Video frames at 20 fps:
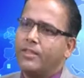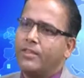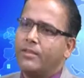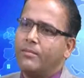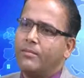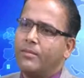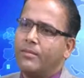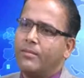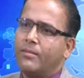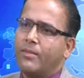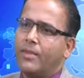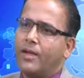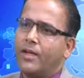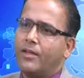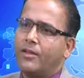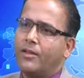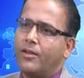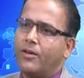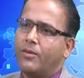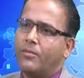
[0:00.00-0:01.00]
the,
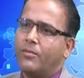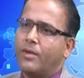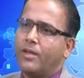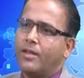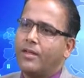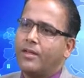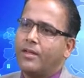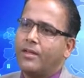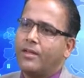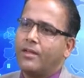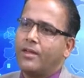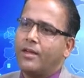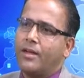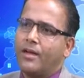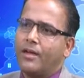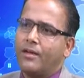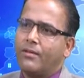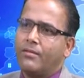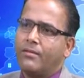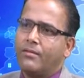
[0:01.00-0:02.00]
you know,
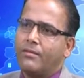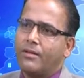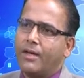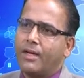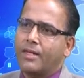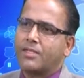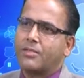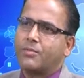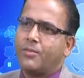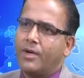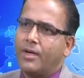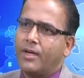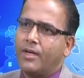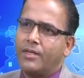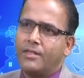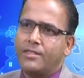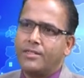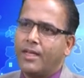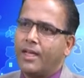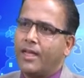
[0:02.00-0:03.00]

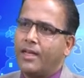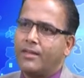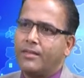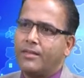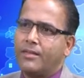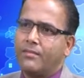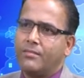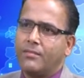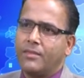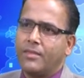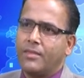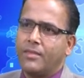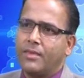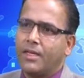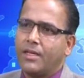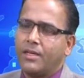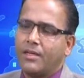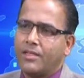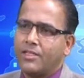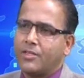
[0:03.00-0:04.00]
experts and
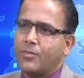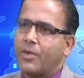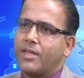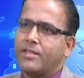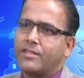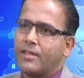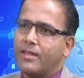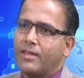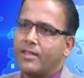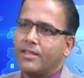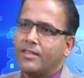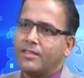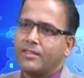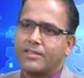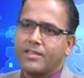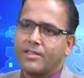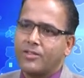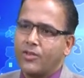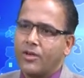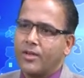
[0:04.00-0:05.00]

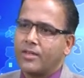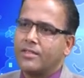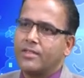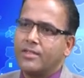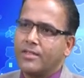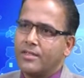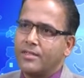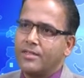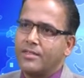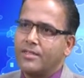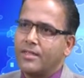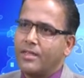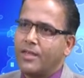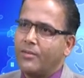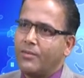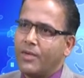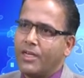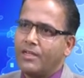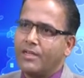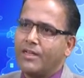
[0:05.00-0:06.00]
specialists and doctors,
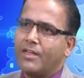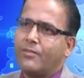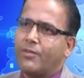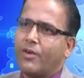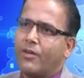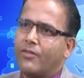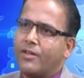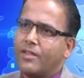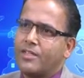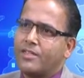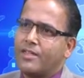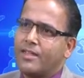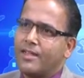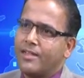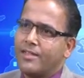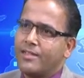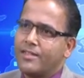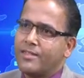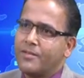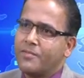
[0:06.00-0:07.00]
medical
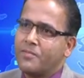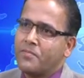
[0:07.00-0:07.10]
professionals.